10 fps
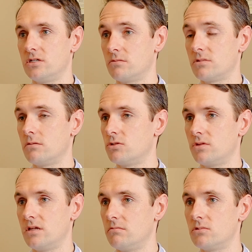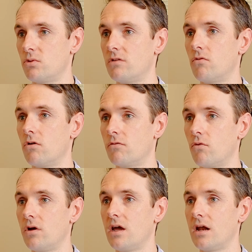sometimes within 24 or 48